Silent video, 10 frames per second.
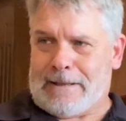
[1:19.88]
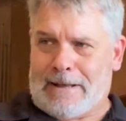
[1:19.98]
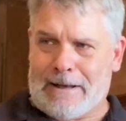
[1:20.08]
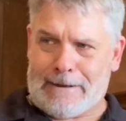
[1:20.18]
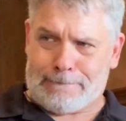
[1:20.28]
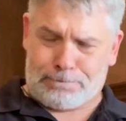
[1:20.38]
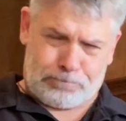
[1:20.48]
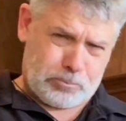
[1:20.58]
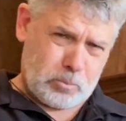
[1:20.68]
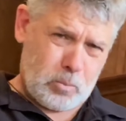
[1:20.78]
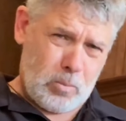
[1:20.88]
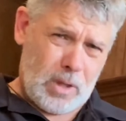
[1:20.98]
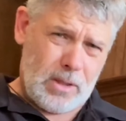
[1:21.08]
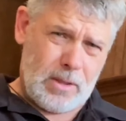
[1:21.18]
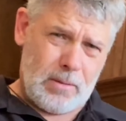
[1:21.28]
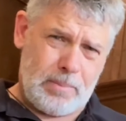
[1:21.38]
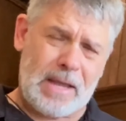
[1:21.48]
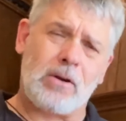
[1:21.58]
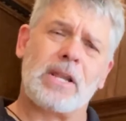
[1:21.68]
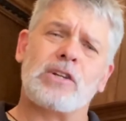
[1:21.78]

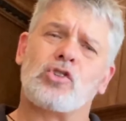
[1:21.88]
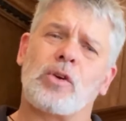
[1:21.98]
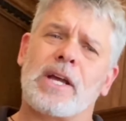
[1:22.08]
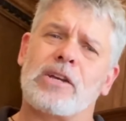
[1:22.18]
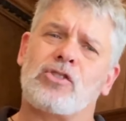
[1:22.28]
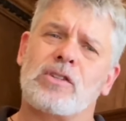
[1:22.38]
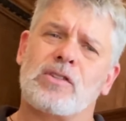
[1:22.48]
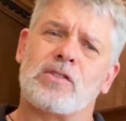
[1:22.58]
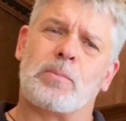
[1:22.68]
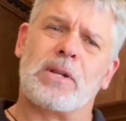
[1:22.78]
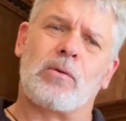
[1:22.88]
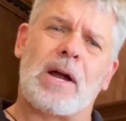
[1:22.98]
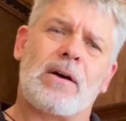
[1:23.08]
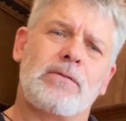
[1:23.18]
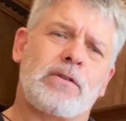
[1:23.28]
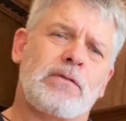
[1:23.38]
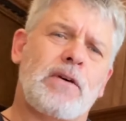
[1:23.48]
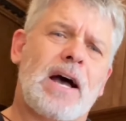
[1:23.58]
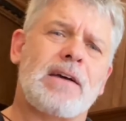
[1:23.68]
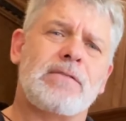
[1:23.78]
Barrel Age Creations has been around for
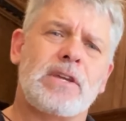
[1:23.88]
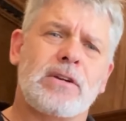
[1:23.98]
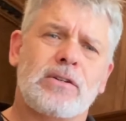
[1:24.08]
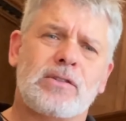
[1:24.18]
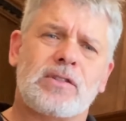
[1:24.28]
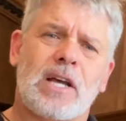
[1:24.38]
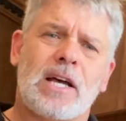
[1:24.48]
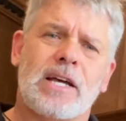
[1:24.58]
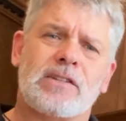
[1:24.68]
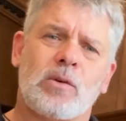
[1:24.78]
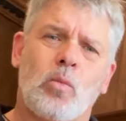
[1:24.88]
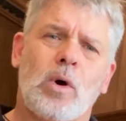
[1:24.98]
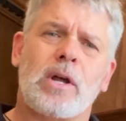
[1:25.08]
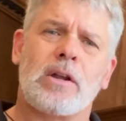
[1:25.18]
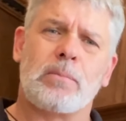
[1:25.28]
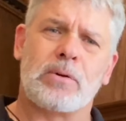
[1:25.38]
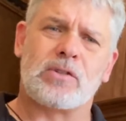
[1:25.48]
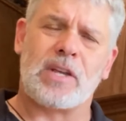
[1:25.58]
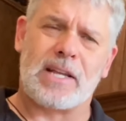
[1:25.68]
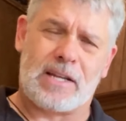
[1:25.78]
5 years. It's a
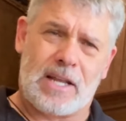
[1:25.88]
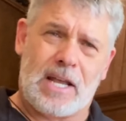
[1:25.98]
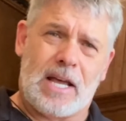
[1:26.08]
100%